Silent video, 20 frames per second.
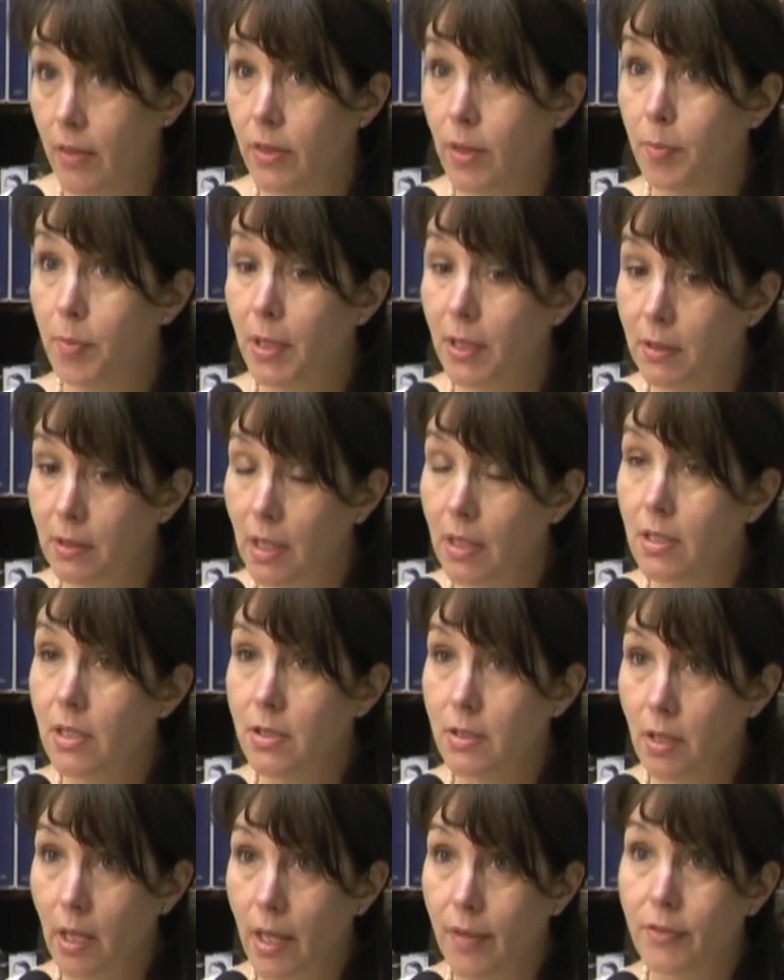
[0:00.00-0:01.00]
The big thing
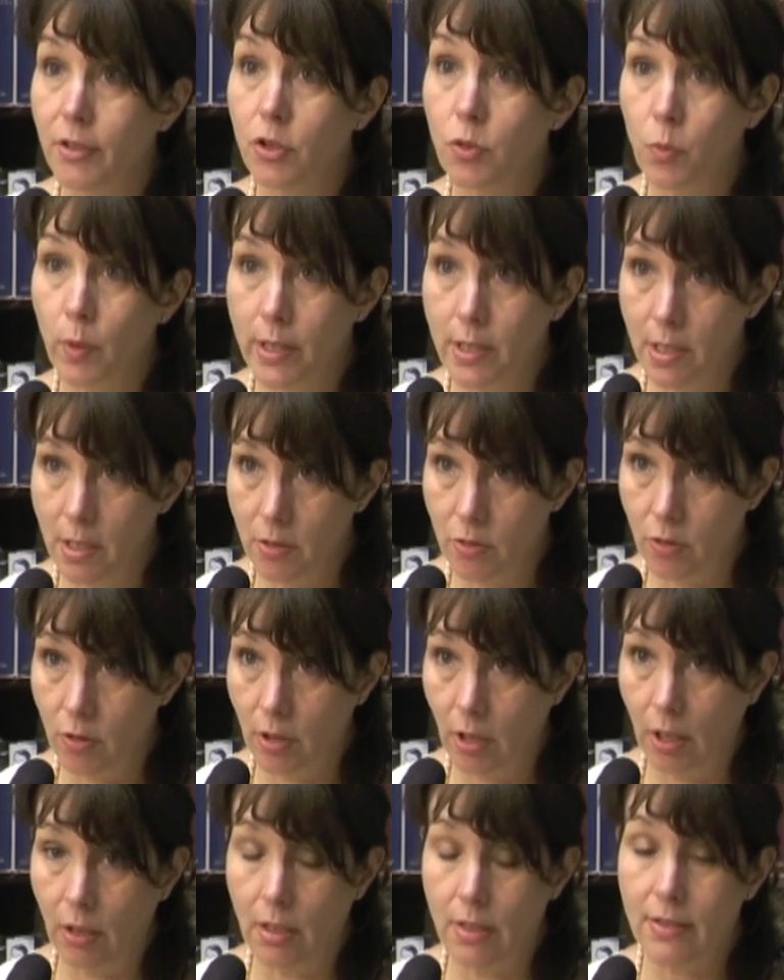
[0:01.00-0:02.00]
that's left is
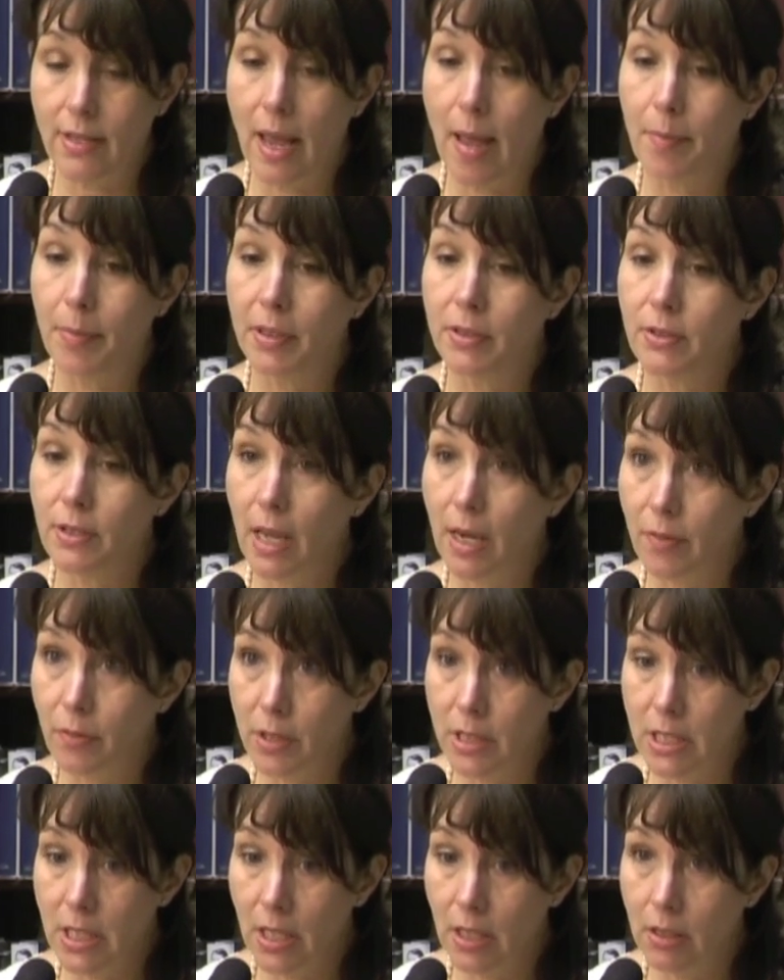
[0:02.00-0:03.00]
redistricting. This happens
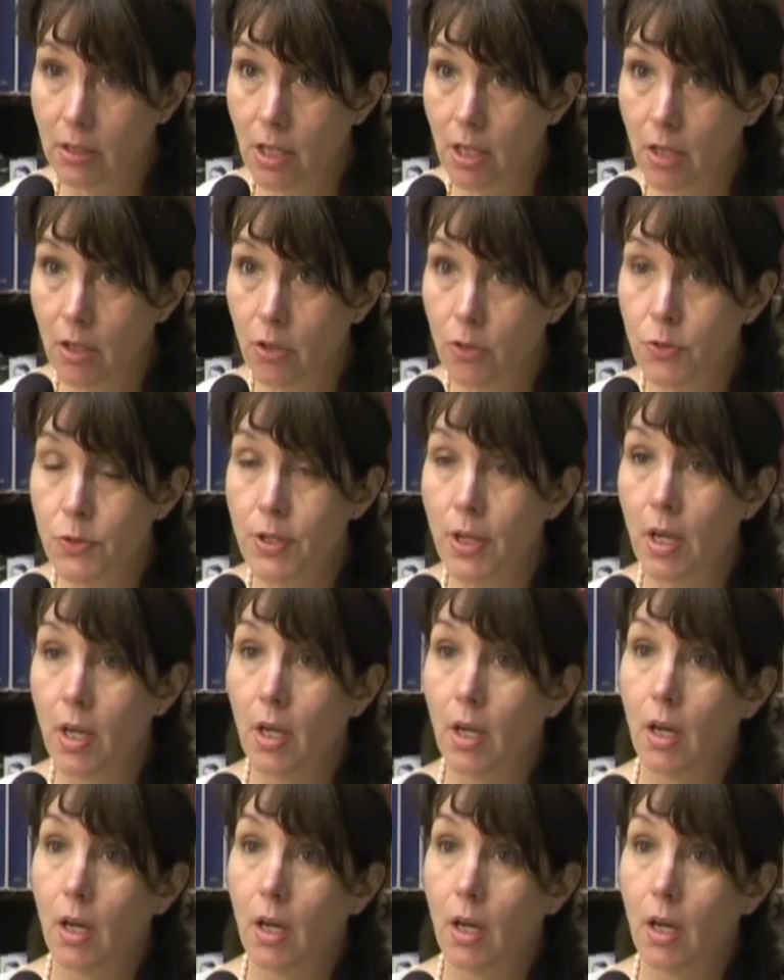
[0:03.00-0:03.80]
every 10 years.